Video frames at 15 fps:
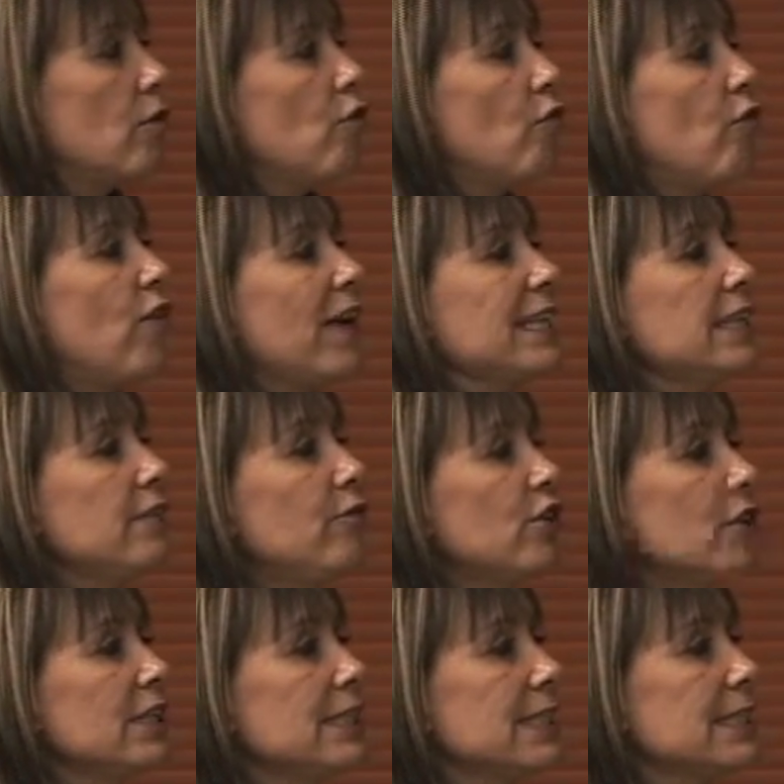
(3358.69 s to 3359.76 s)
Funding
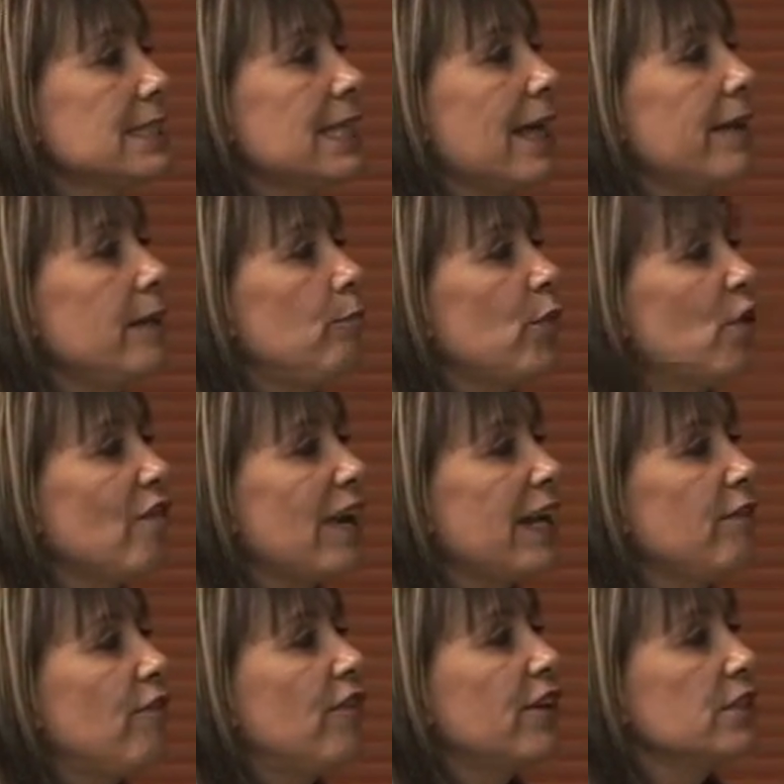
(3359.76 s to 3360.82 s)
from this study
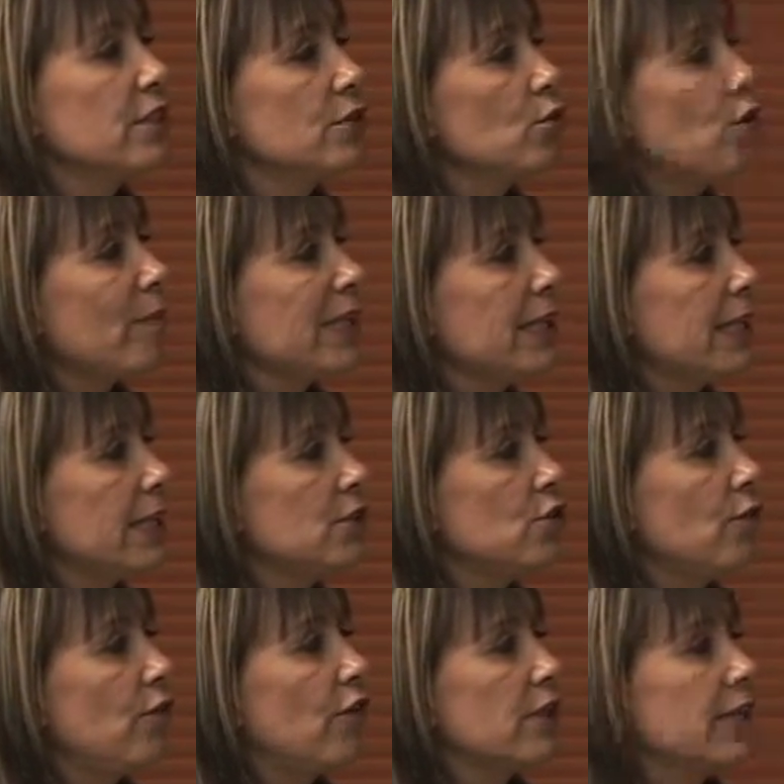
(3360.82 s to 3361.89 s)
provides further
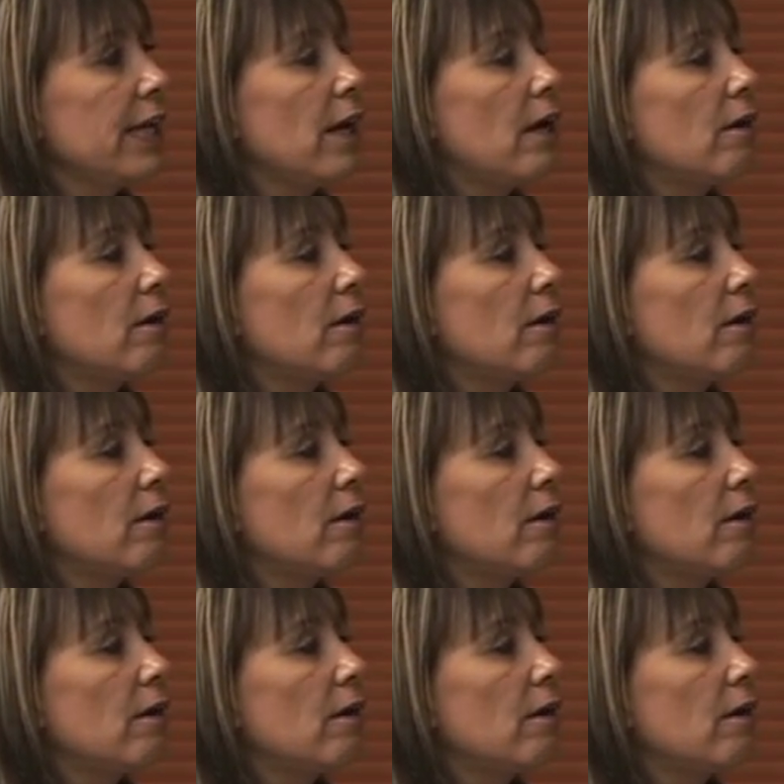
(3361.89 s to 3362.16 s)
documentation for the